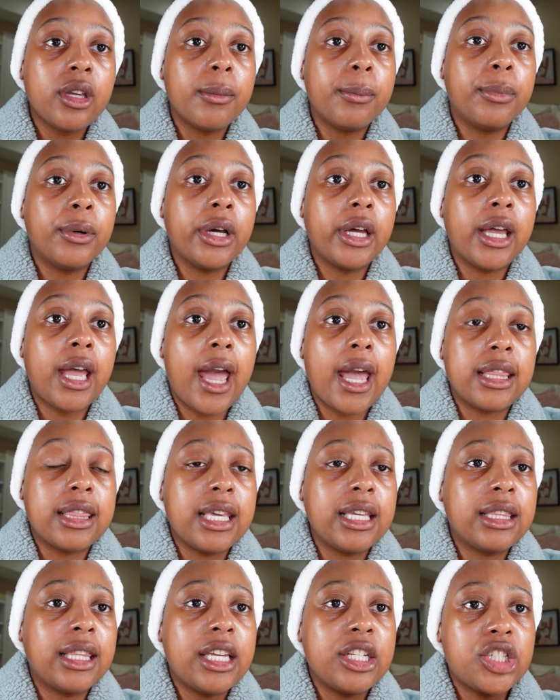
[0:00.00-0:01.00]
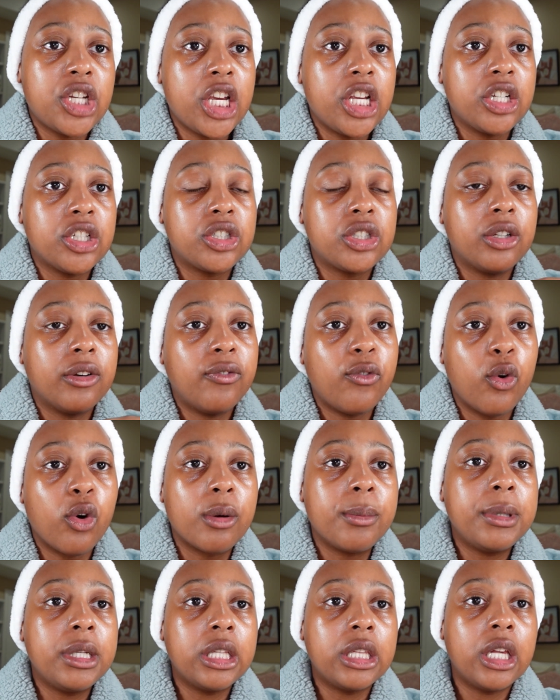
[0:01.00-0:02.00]
but I think they changed the
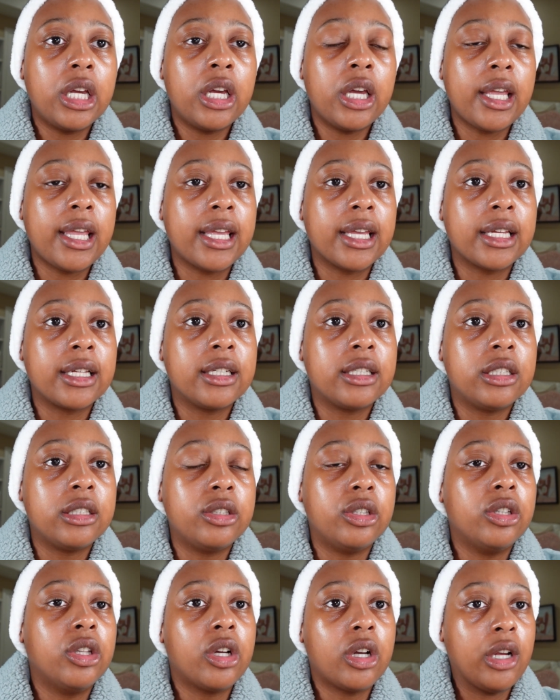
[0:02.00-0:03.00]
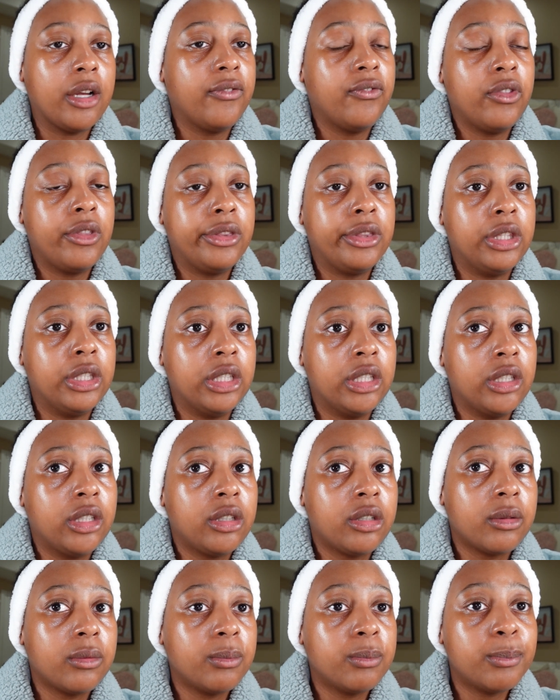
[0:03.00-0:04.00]
formula and the look of
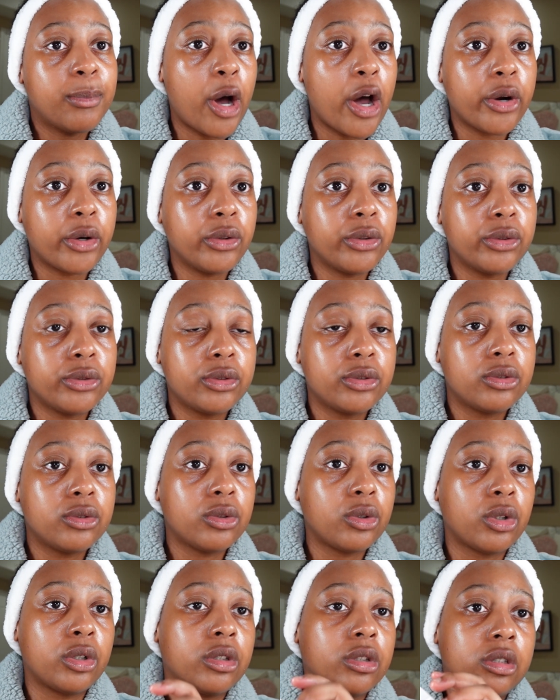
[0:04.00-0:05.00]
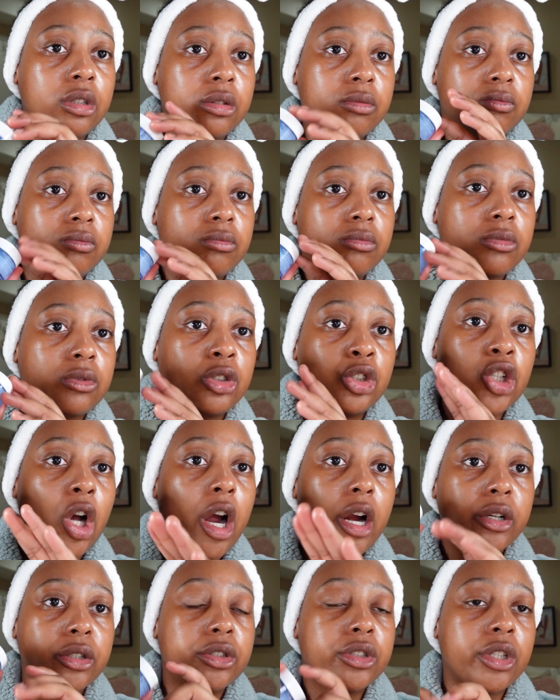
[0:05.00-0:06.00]
the bottles or the
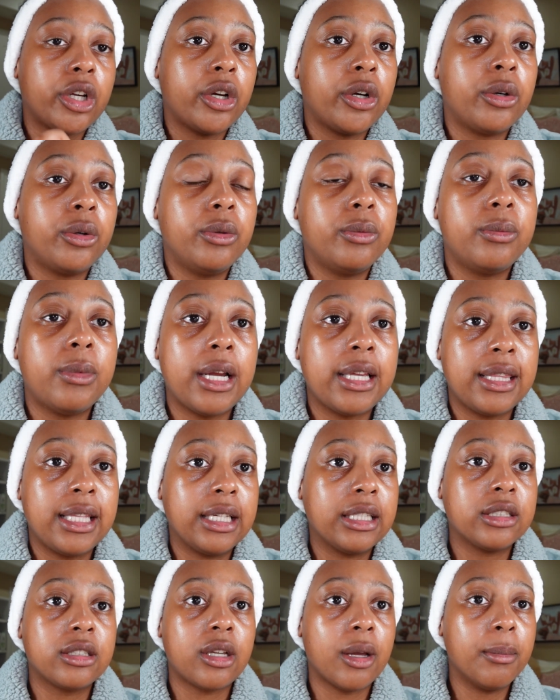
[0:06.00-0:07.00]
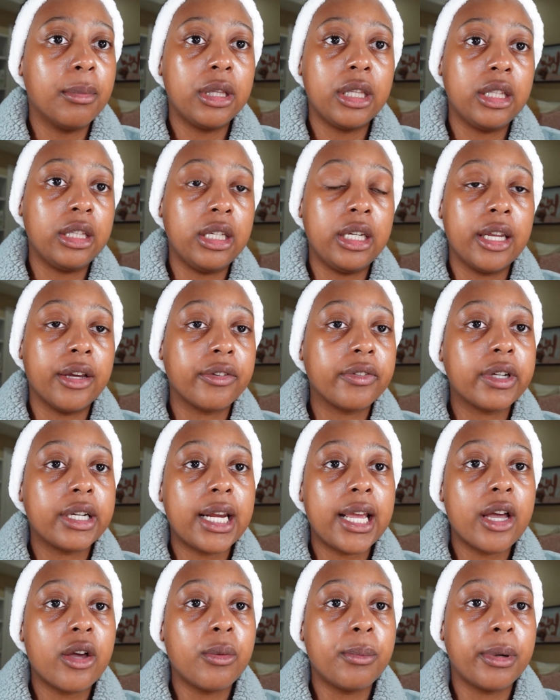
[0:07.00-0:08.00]
jar. So I think it's completely different
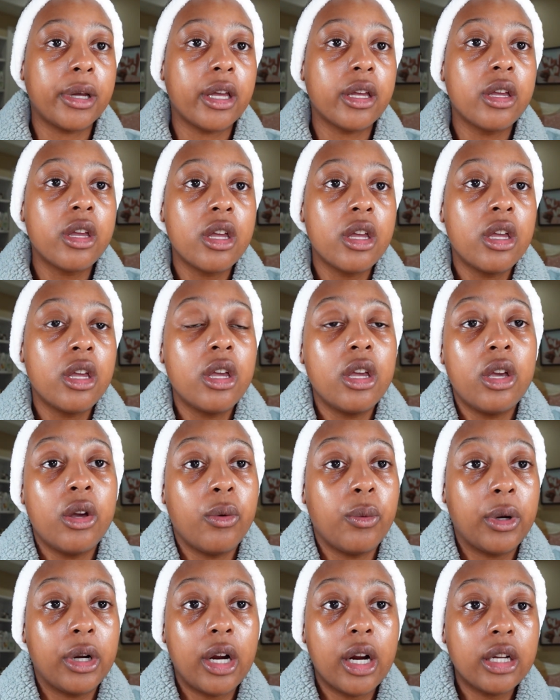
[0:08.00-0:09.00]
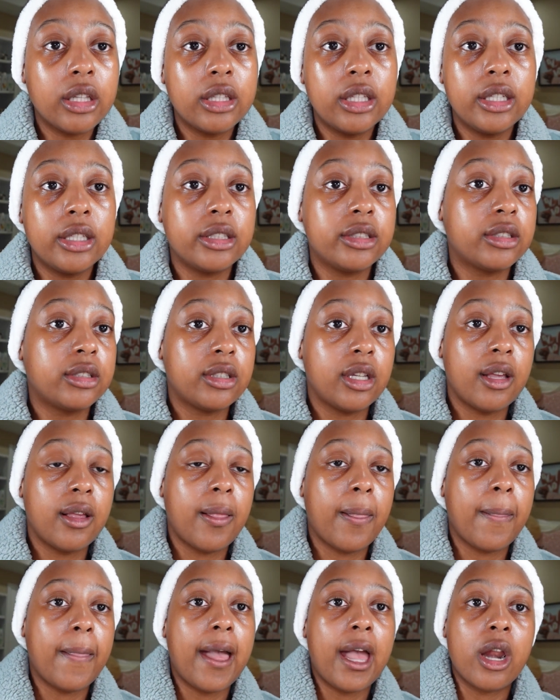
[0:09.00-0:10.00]
now, but regardless,
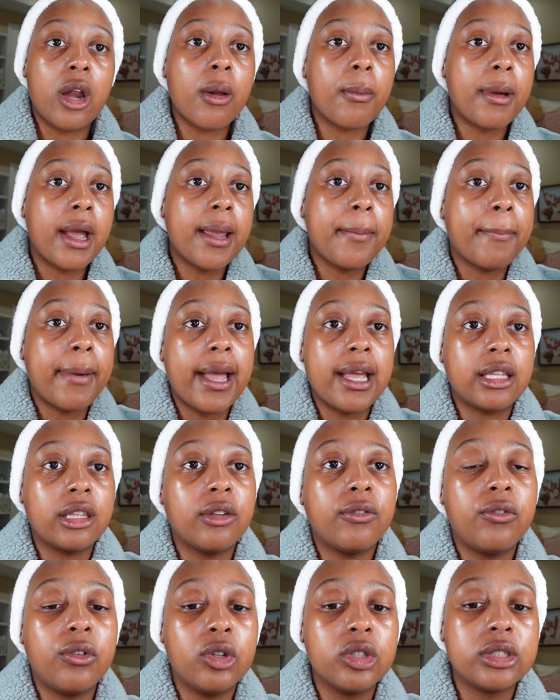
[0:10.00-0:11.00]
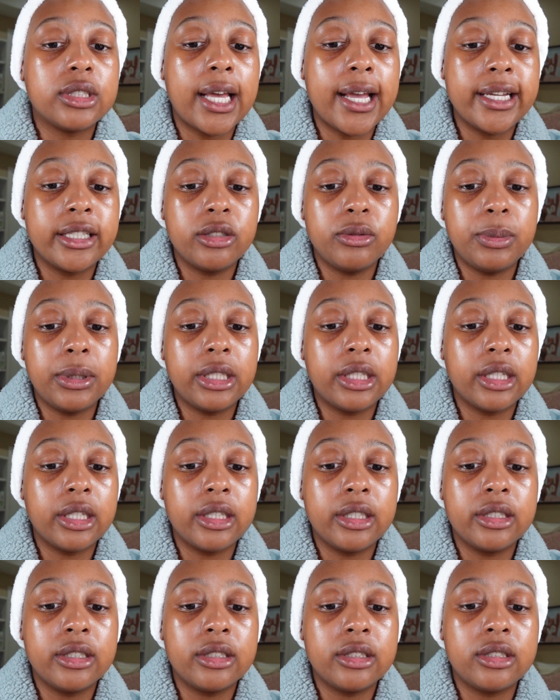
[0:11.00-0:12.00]
I don't mind buying the full size
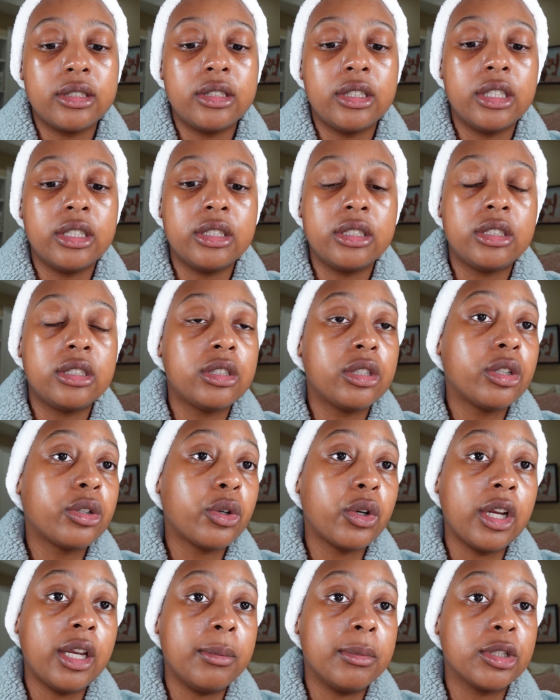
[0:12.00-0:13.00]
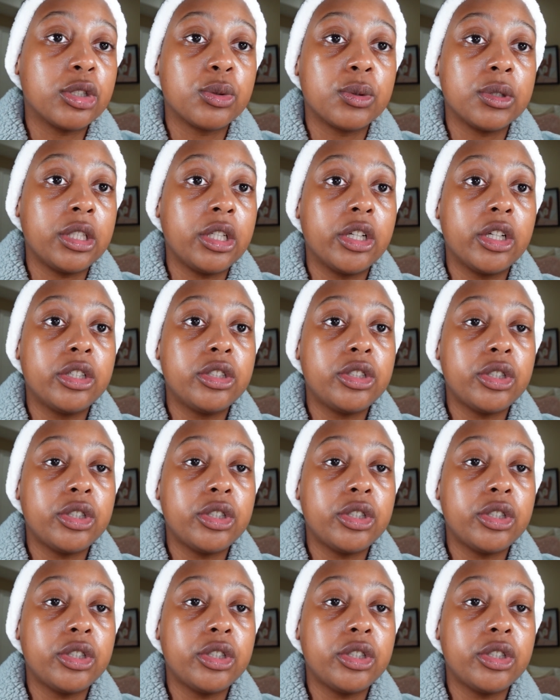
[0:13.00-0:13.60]
because this cream is really good